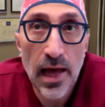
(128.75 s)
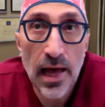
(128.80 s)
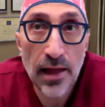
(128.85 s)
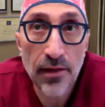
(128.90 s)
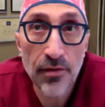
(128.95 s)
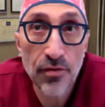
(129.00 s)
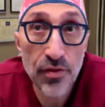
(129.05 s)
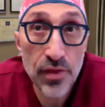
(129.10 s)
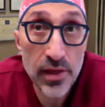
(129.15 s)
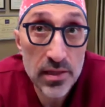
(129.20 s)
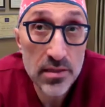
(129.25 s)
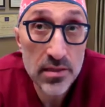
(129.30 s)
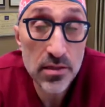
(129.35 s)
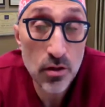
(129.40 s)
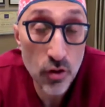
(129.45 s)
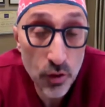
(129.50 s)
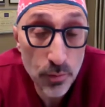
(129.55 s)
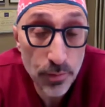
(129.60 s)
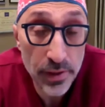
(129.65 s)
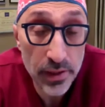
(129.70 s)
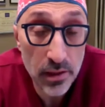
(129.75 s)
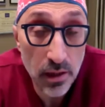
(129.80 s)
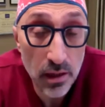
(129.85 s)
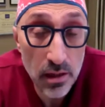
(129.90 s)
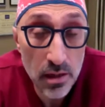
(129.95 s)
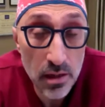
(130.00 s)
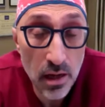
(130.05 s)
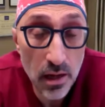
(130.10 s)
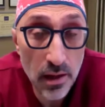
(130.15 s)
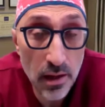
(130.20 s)
And this could be
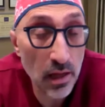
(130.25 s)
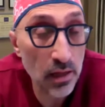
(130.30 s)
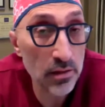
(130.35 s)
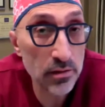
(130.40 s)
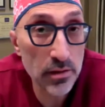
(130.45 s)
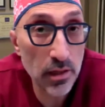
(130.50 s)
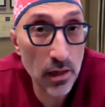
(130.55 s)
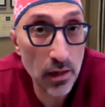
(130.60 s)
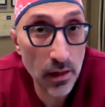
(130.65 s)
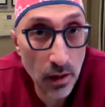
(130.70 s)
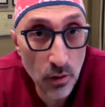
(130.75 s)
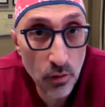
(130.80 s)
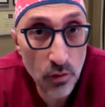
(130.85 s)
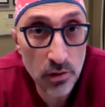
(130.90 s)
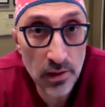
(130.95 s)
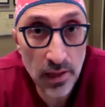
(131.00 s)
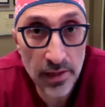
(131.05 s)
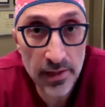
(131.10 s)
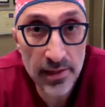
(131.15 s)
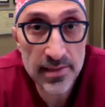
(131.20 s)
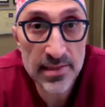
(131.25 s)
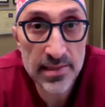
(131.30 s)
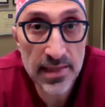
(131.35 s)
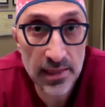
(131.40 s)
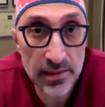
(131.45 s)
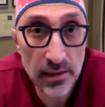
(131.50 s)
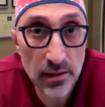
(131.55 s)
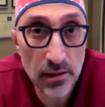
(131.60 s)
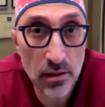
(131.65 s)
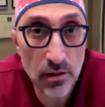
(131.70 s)
done under local
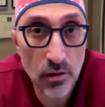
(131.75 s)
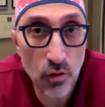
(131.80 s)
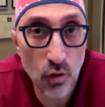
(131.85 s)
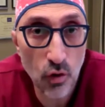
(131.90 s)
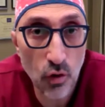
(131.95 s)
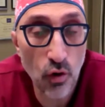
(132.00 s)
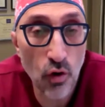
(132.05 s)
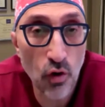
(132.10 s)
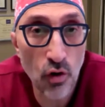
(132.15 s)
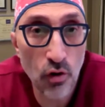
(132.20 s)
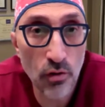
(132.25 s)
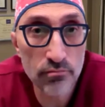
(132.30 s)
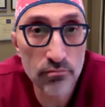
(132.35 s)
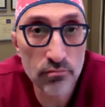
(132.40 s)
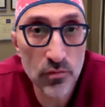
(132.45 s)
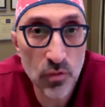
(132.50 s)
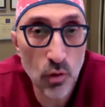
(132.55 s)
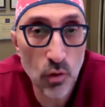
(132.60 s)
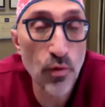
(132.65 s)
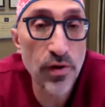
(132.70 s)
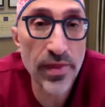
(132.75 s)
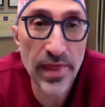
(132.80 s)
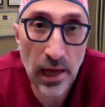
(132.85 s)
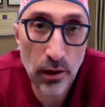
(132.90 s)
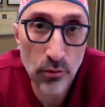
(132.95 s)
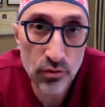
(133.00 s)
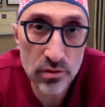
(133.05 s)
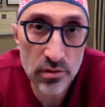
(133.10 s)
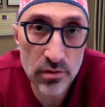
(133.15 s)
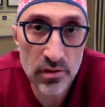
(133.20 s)
anesthetic or
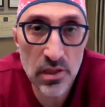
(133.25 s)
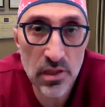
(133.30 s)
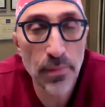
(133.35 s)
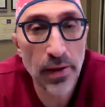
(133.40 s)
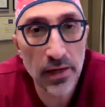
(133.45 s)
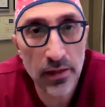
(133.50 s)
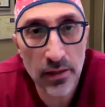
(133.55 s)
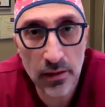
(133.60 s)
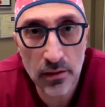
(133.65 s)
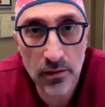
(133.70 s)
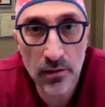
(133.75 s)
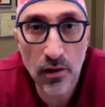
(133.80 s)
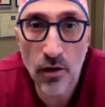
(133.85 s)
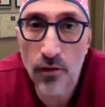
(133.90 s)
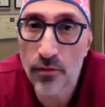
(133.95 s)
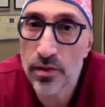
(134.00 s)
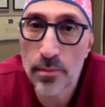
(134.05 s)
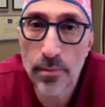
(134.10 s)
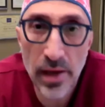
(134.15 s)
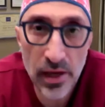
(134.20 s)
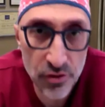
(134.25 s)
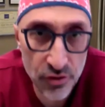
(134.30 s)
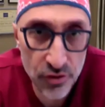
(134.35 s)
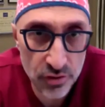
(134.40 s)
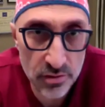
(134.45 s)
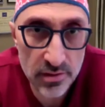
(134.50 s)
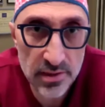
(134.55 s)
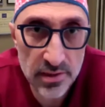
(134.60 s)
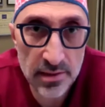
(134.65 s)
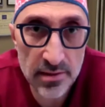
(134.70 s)
without, depending on the
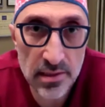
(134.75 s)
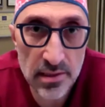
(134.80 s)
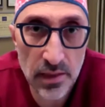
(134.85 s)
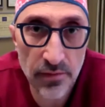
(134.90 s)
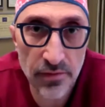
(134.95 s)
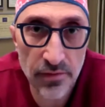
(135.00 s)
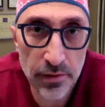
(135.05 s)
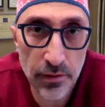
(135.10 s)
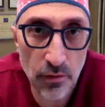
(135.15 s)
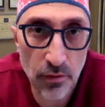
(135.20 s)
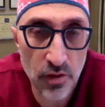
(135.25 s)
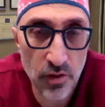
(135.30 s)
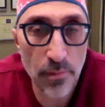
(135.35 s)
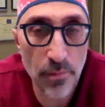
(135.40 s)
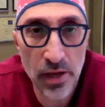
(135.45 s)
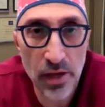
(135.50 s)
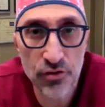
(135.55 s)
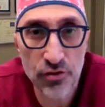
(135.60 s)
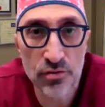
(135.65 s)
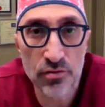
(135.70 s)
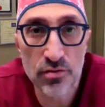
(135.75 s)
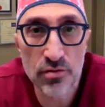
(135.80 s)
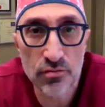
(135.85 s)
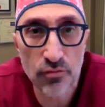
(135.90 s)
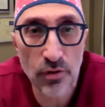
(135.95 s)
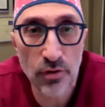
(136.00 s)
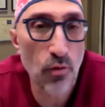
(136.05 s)
patient's sensitivity or the patient's